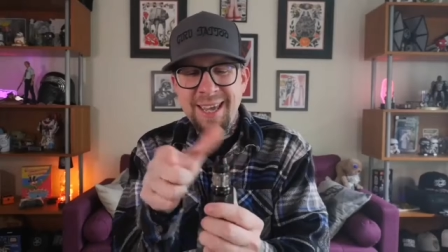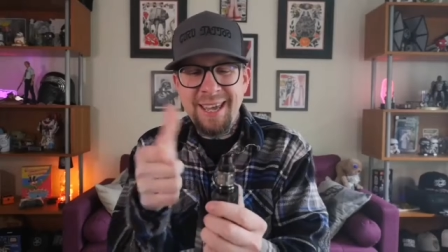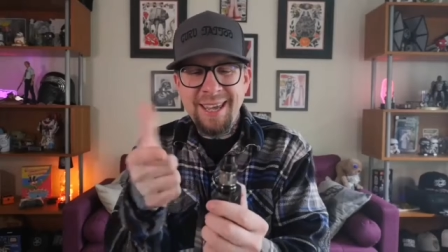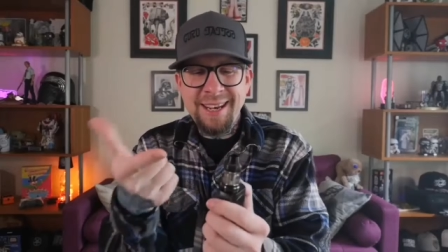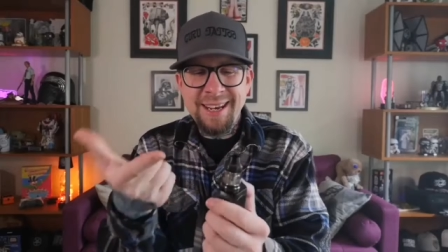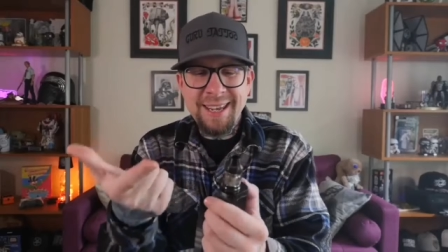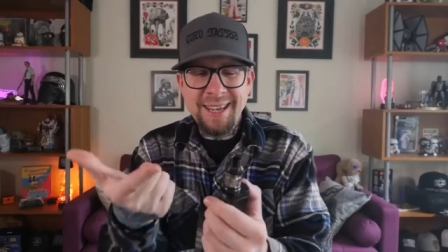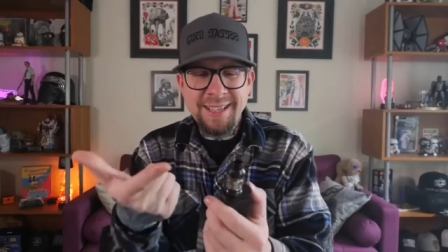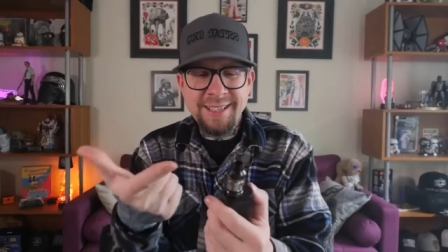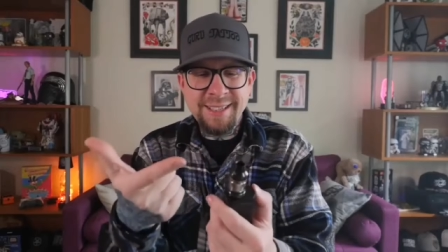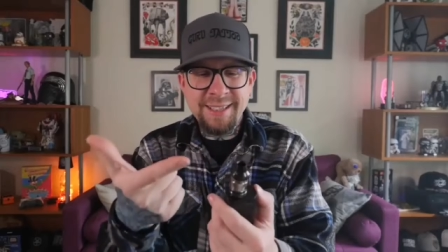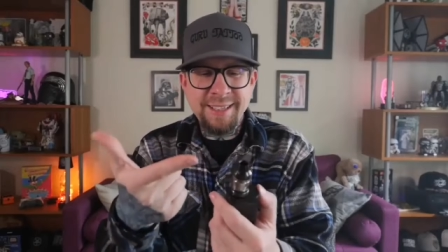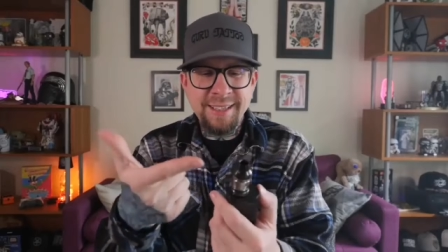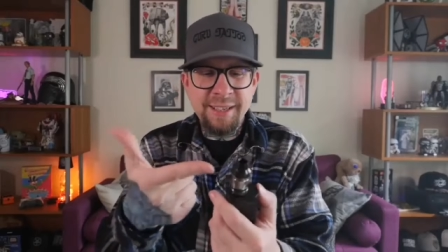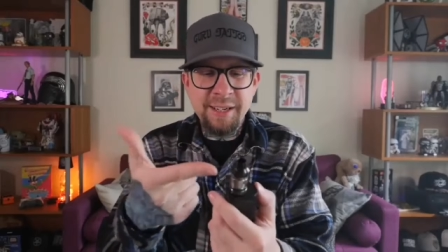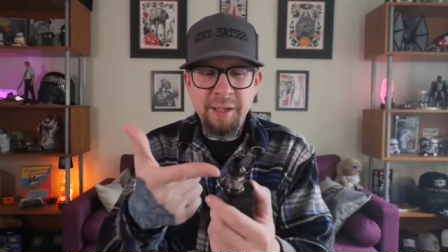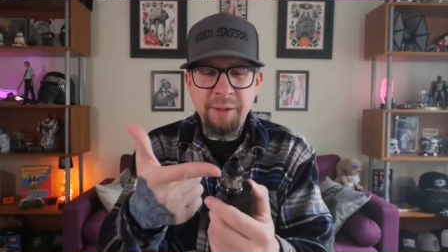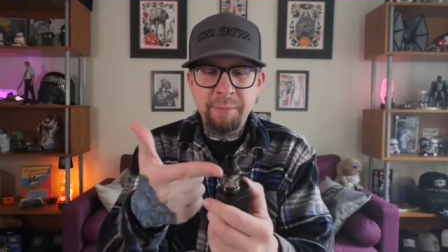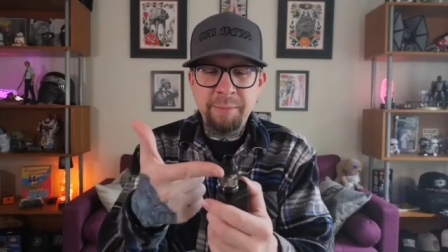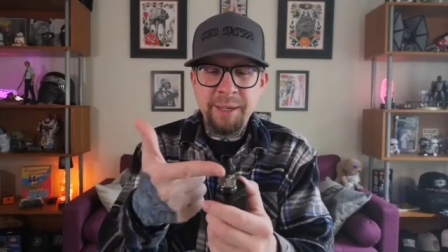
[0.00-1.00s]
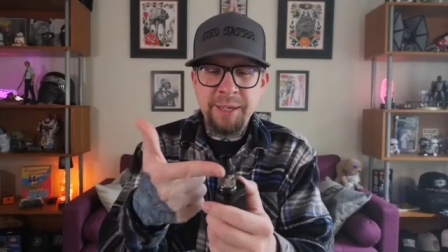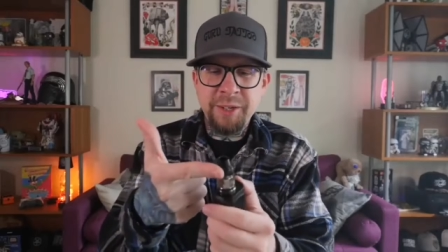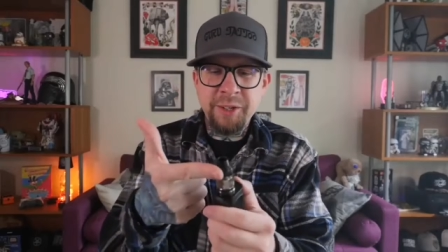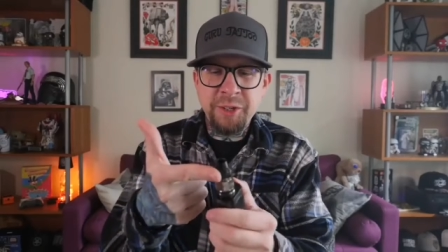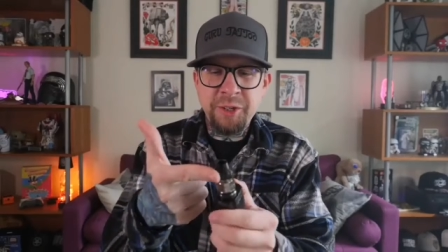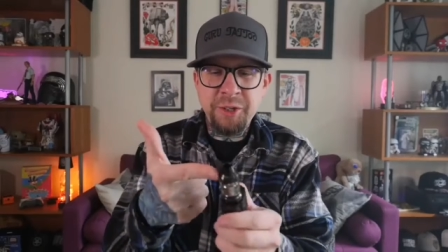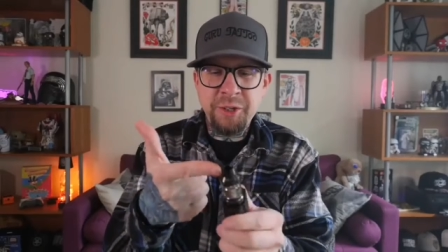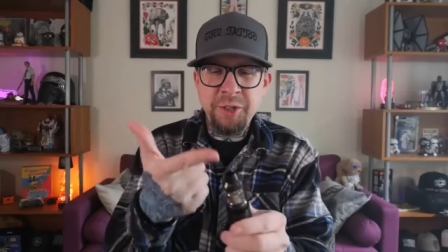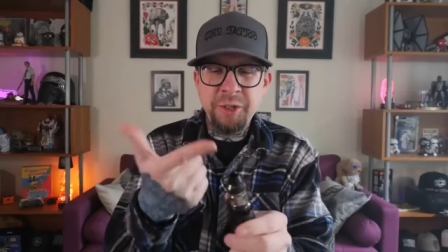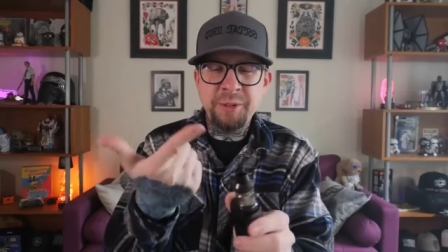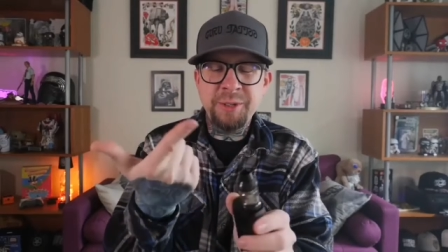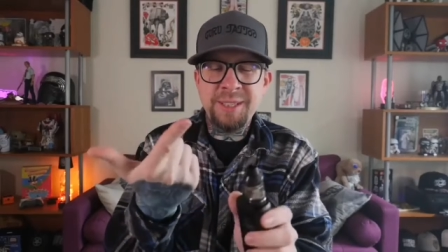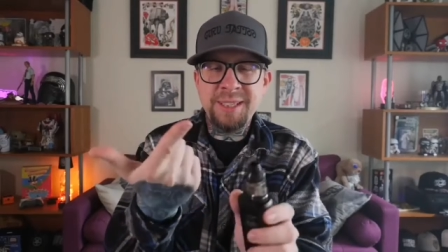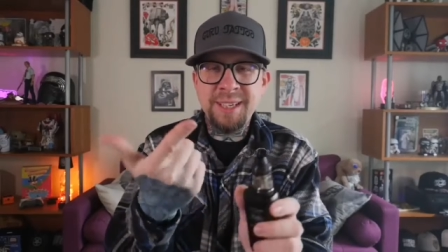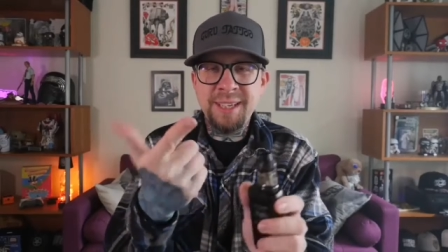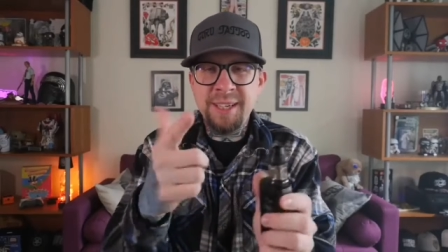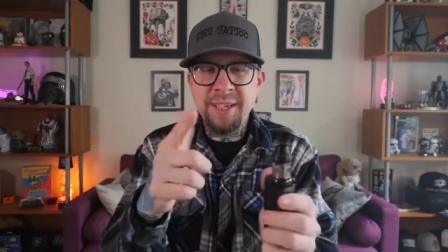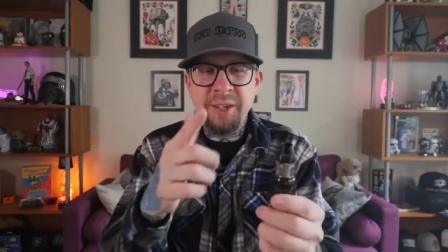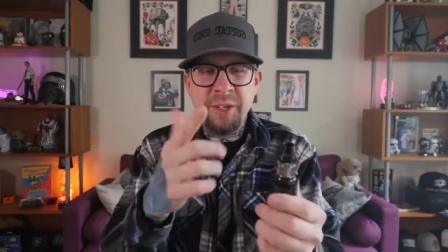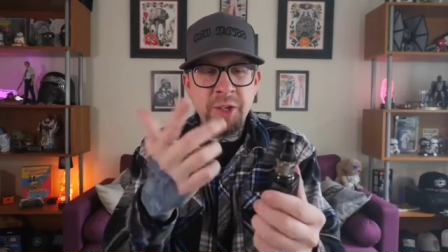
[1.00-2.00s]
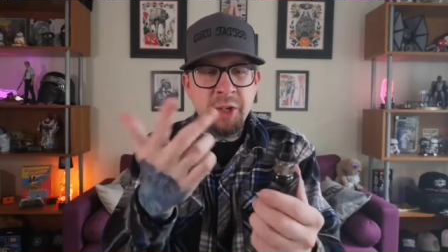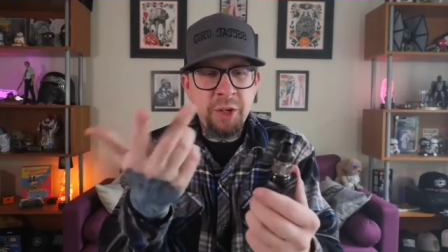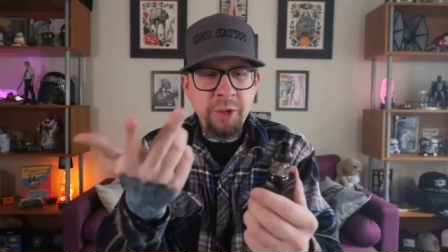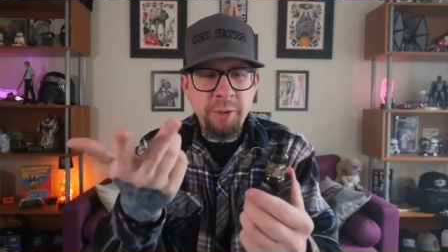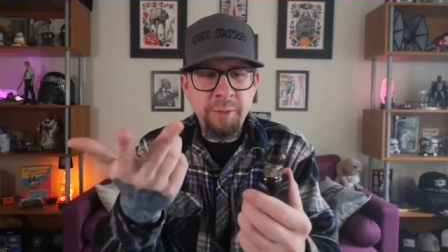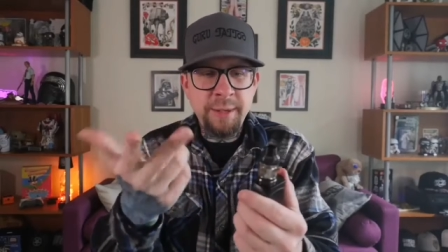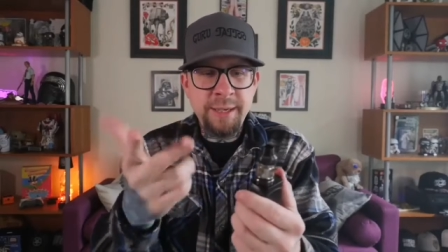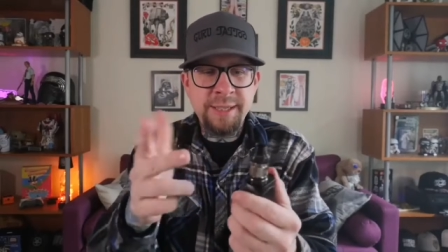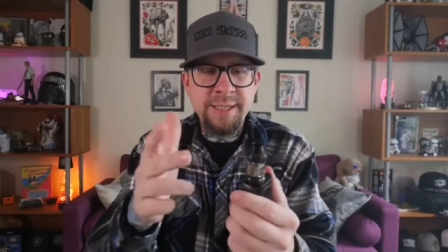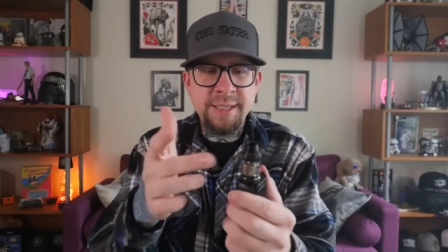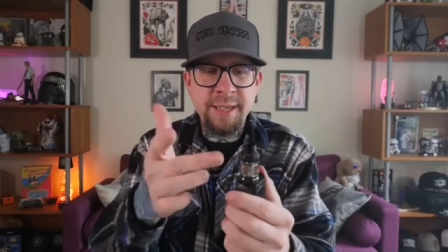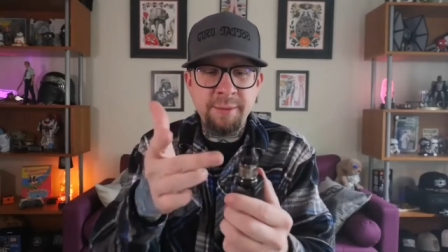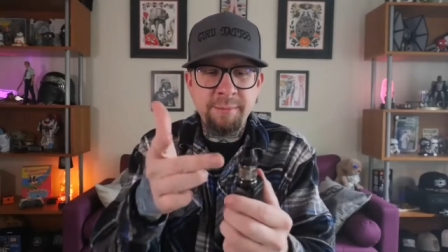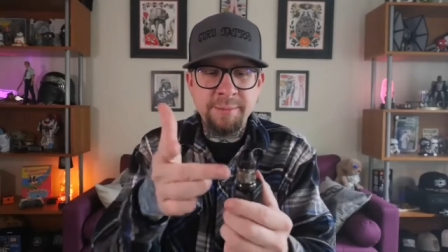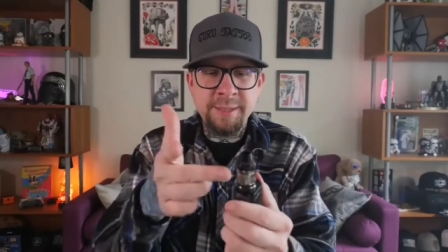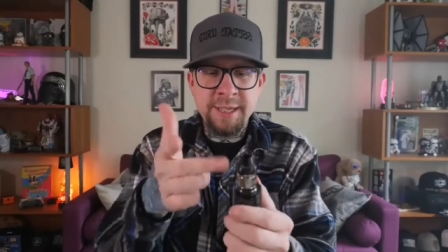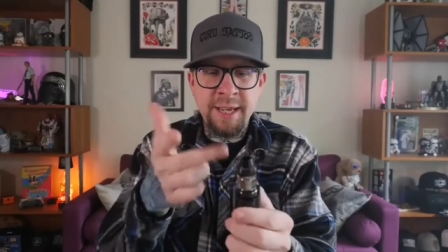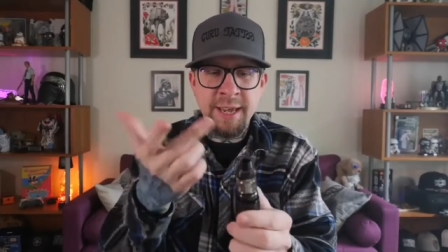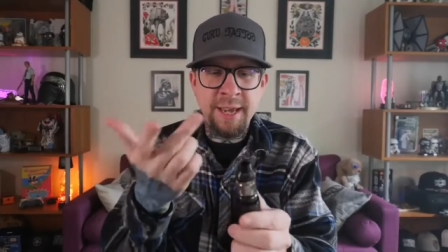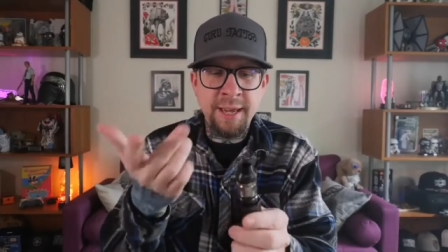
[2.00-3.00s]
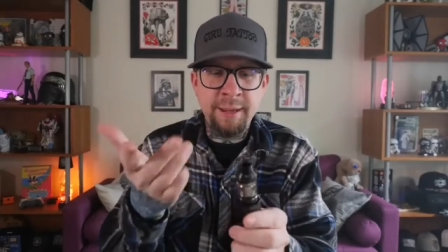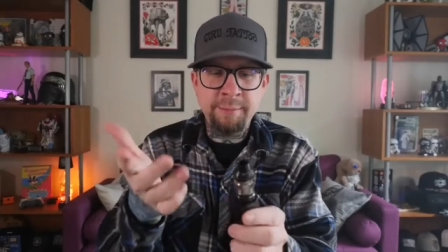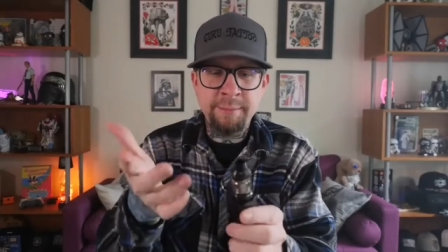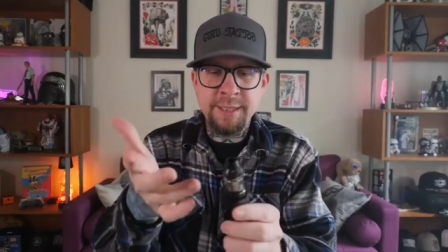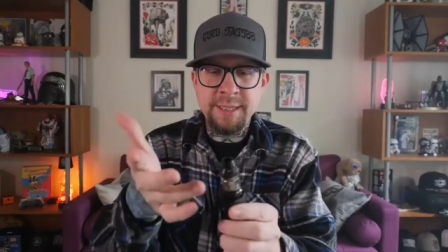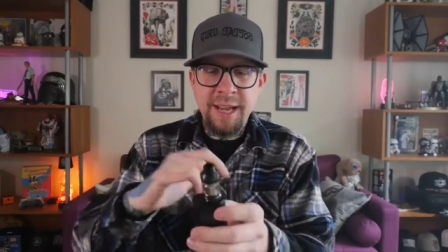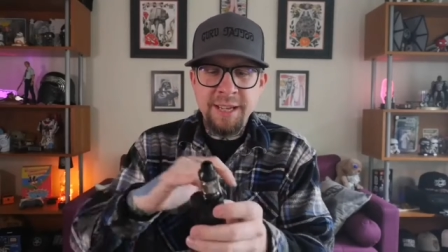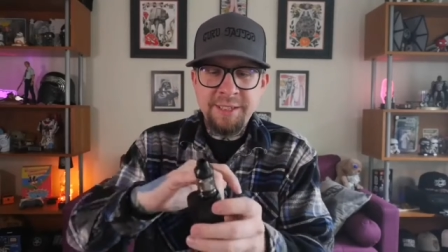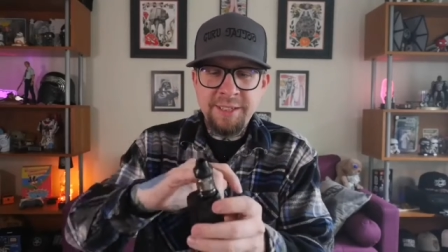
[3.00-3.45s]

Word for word: and it gets a little bit juicy and gooey sometimes.